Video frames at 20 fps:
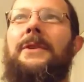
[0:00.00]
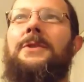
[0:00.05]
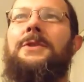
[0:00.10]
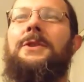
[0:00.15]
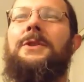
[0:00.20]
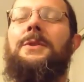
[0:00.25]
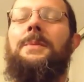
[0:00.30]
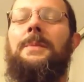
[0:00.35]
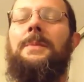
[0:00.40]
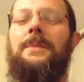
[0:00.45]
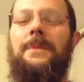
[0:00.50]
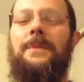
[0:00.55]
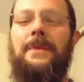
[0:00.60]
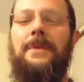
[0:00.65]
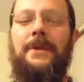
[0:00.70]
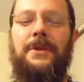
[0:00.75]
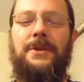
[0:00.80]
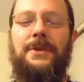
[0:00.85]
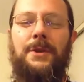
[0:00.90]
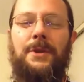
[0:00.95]
there's too
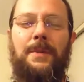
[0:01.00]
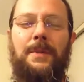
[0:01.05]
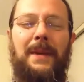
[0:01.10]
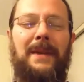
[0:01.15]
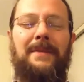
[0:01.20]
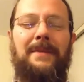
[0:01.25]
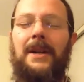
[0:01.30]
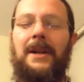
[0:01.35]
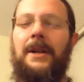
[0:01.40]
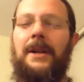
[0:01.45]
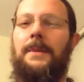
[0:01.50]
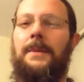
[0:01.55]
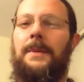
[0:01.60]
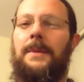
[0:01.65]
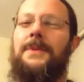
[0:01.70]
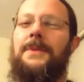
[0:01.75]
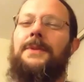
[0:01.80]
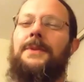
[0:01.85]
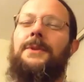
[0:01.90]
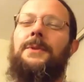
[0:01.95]
there's too many
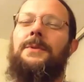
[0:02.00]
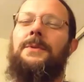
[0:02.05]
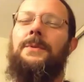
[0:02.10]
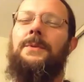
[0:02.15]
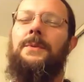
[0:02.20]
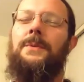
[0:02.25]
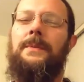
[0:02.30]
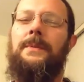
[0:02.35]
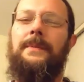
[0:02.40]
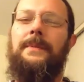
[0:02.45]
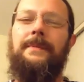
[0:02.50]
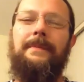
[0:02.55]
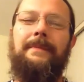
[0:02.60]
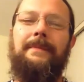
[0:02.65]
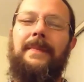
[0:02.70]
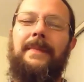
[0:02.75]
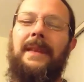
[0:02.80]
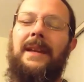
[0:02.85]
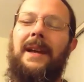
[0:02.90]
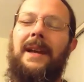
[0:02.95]
variables to
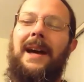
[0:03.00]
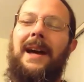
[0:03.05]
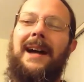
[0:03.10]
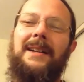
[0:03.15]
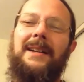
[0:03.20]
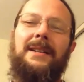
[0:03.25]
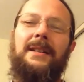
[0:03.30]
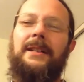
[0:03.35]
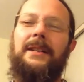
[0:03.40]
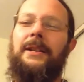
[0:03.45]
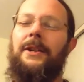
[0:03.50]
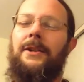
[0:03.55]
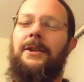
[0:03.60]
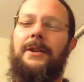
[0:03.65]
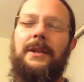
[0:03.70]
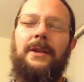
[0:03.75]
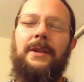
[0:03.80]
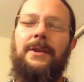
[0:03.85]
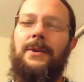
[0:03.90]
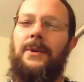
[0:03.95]
act like
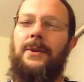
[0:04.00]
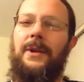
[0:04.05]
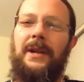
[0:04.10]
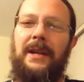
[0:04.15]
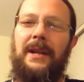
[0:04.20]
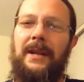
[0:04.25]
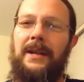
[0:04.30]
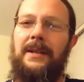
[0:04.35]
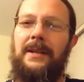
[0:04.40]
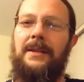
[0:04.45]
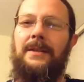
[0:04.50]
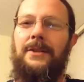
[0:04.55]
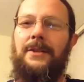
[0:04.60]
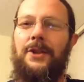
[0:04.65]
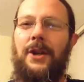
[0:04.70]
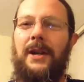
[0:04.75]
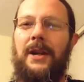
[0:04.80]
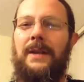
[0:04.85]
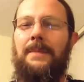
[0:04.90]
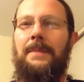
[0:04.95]
you're the authority and
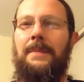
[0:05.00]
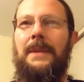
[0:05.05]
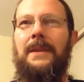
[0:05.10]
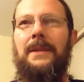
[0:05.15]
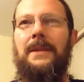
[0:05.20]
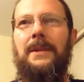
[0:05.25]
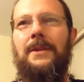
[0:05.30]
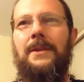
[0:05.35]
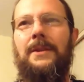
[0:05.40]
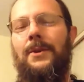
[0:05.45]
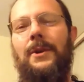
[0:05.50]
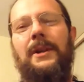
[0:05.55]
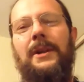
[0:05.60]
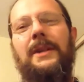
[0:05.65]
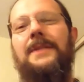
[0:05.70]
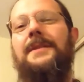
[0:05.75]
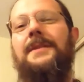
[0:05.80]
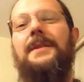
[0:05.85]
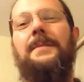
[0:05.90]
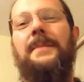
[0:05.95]
try and be the
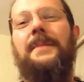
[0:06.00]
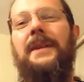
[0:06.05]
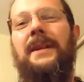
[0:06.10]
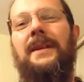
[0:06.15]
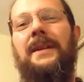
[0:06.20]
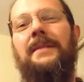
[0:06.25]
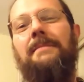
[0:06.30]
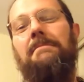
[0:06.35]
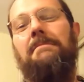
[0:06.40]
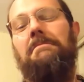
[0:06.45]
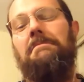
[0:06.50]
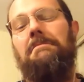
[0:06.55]
authority on something.